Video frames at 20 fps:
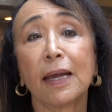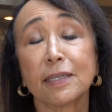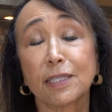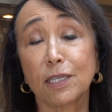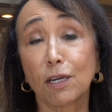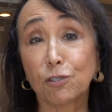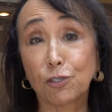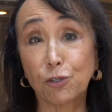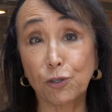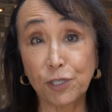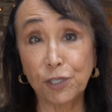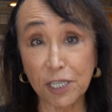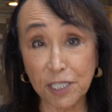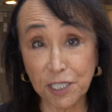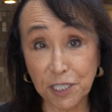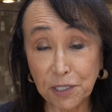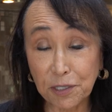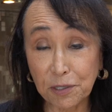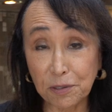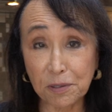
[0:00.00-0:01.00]
So
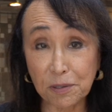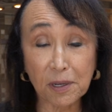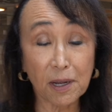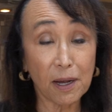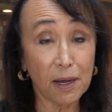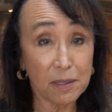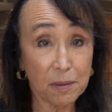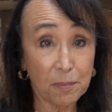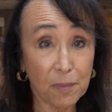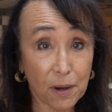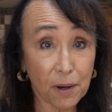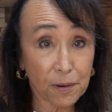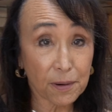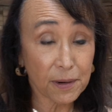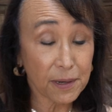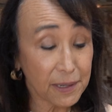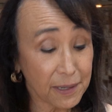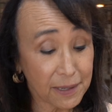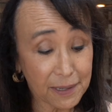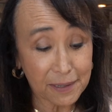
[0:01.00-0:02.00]
traditional
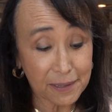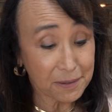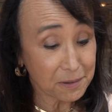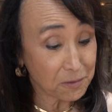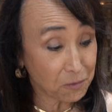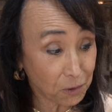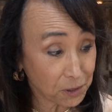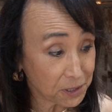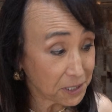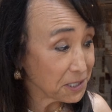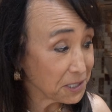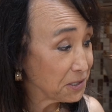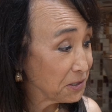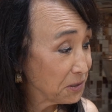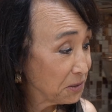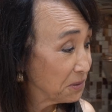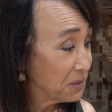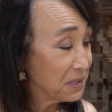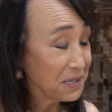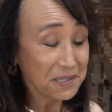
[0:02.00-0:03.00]
calamari, according
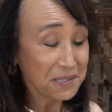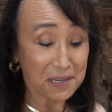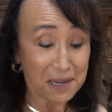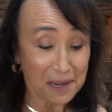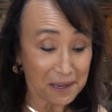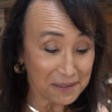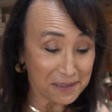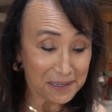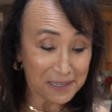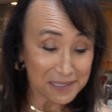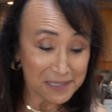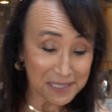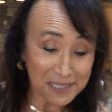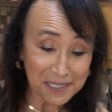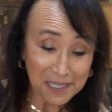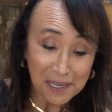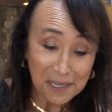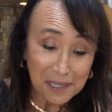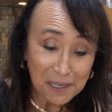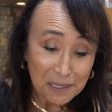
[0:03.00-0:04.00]
to the
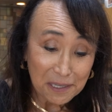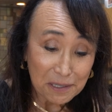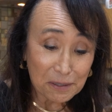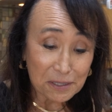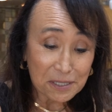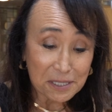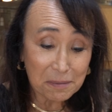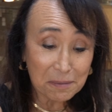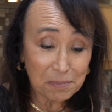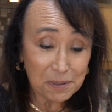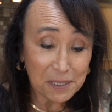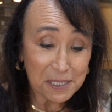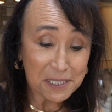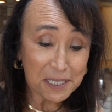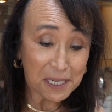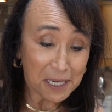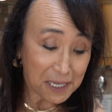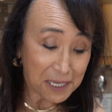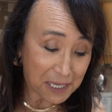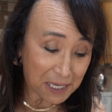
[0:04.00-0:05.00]
Italians, you simply
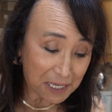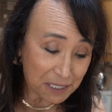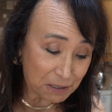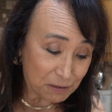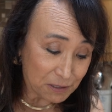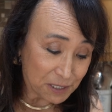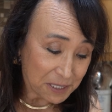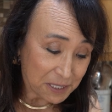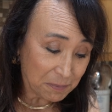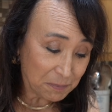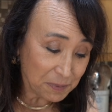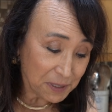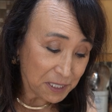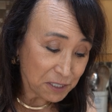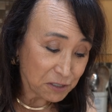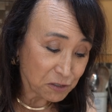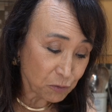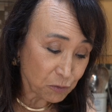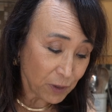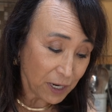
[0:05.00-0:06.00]
take and you simply
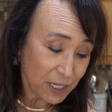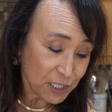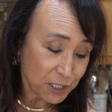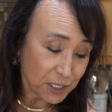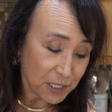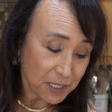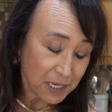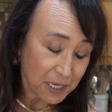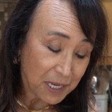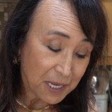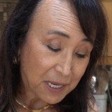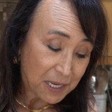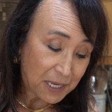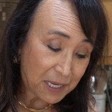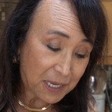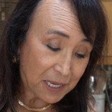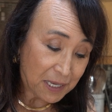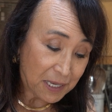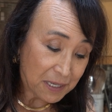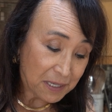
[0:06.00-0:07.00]
dredge it
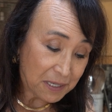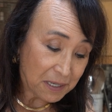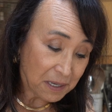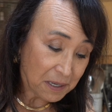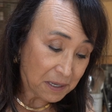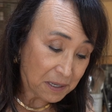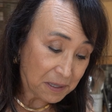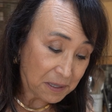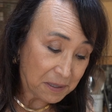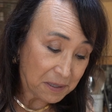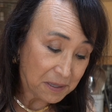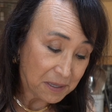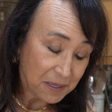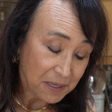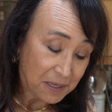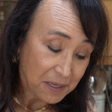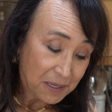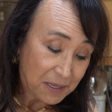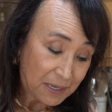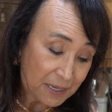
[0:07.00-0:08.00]
in
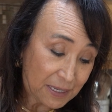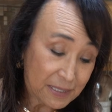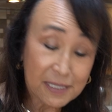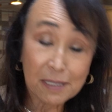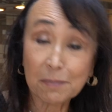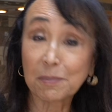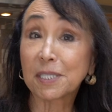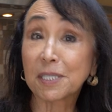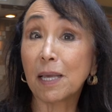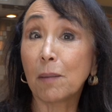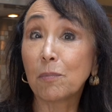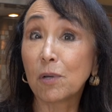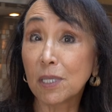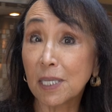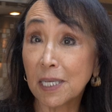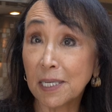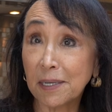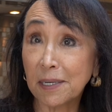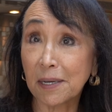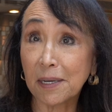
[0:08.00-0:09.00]
some
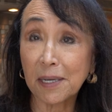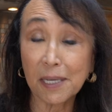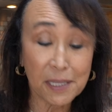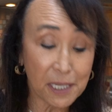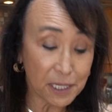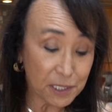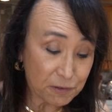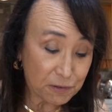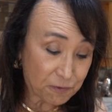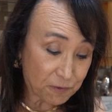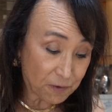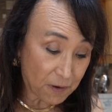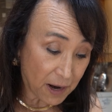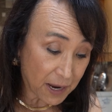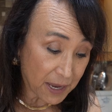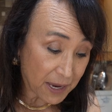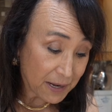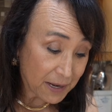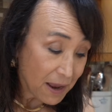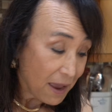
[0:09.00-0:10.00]
semolina, and then you
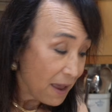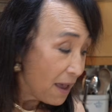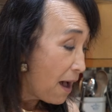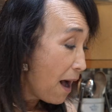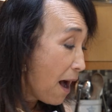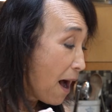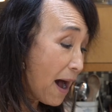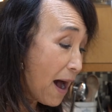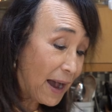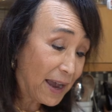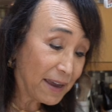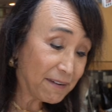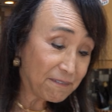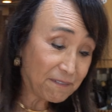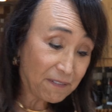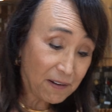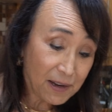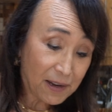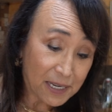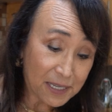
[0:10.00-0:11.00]
fry it. I
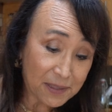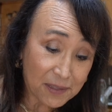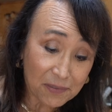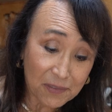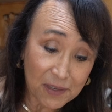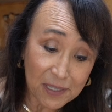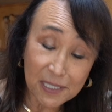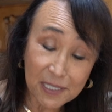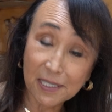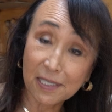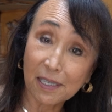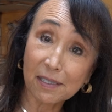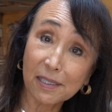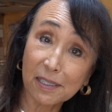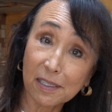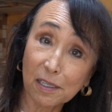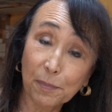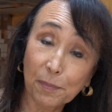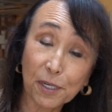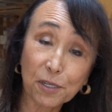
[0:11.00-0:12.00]
find that this is a
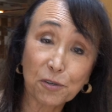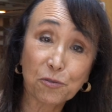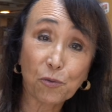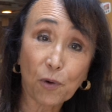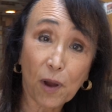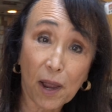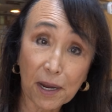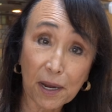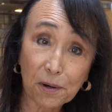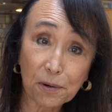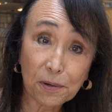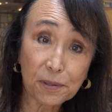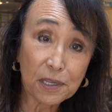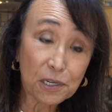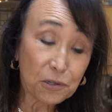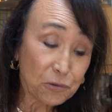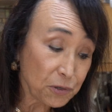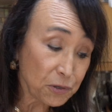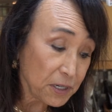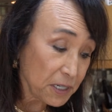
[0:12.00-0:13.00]
little bit drier
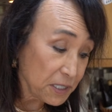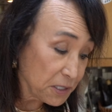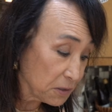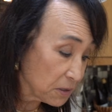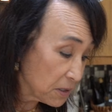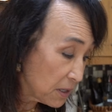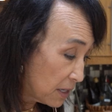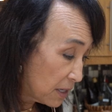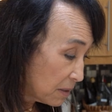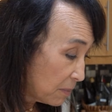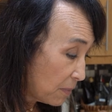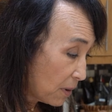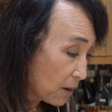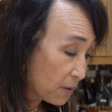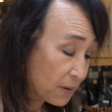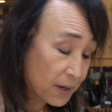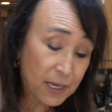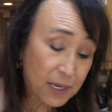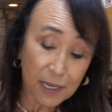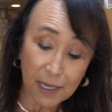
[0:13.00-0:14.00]
than traditional
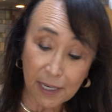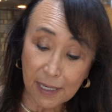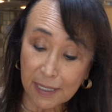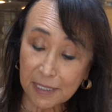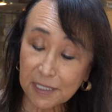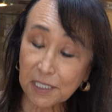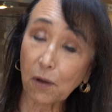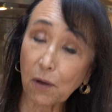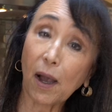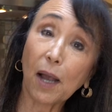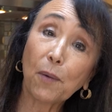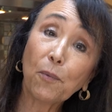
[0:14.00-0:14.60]
calamari, so I